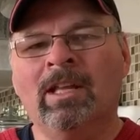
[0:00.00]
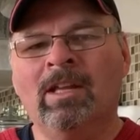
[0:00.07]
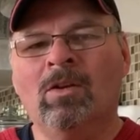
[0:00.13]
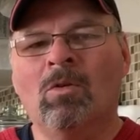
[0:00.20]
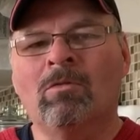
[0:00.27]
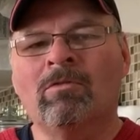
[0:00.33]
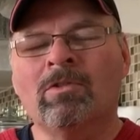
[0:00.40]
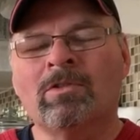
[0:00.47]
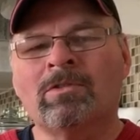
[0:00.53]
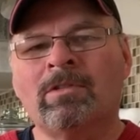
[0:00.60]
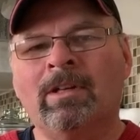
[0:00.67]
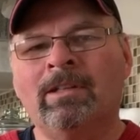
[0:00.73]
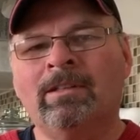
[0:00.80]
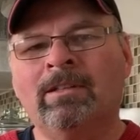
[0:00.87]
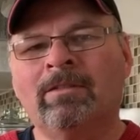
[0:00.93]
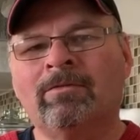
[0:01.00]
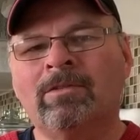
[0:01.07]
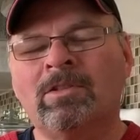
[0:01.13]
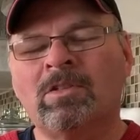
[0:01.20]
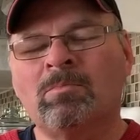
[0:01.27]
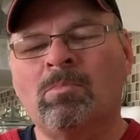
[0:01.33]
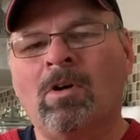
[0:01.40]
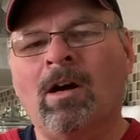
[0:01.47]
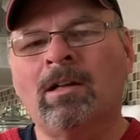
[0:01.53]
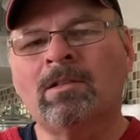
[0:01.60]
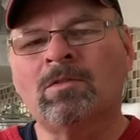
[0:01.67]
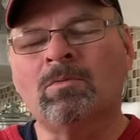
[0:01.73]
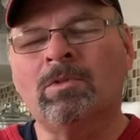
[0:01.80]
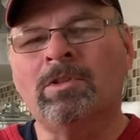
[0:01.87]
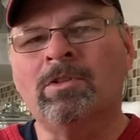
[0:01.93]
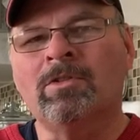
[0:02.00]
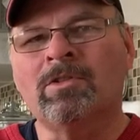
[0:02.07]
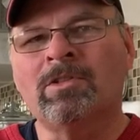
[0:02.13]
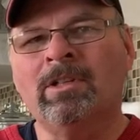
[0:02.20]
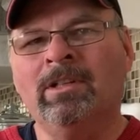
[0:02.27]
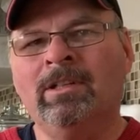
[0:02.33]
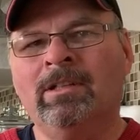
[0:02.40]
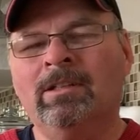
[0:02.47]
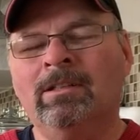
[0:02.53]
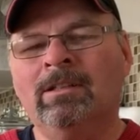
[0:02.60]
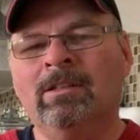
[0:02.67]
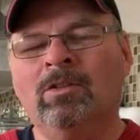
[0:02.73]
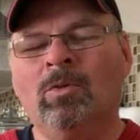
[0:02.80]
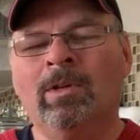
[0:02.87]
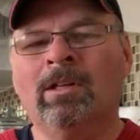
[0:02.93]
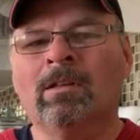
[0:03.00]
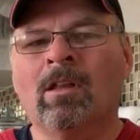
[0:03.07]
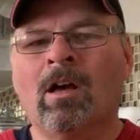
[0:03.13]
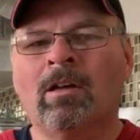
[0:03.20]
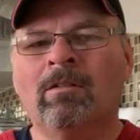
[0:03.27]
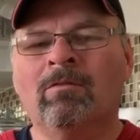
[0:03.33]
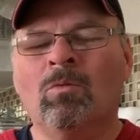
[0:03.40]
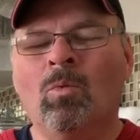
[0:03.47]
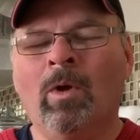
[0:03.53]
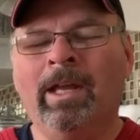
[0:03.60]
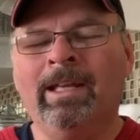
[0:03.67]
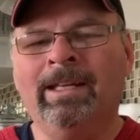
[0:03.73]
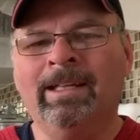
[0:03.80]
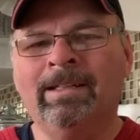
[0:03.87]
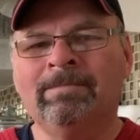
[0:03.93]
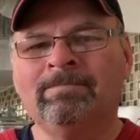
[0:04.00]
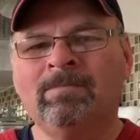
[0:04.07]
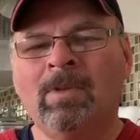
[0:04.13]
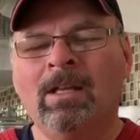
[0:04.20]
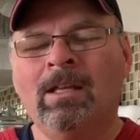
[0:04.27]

layovers at different spots where you're sitting and doing a lot of waiting.